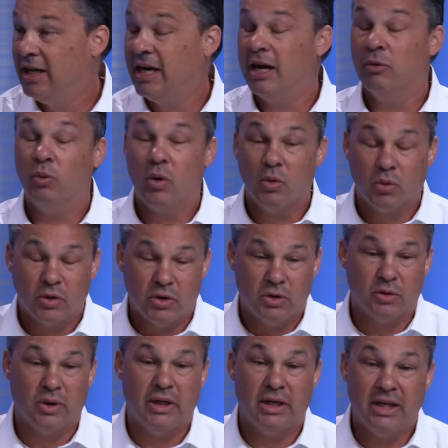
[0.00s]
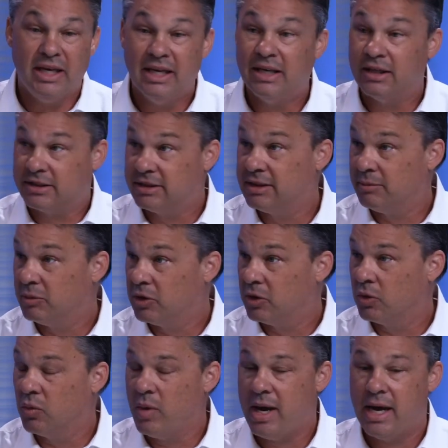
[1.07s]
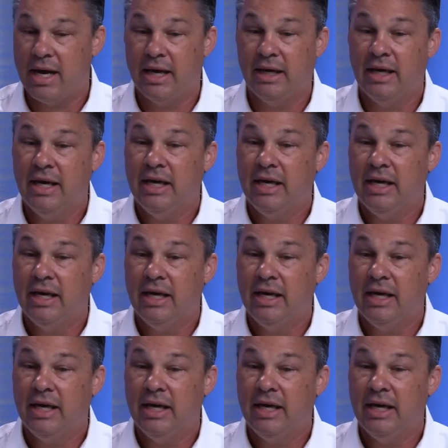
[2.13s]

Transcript: And what we're doing in a similar way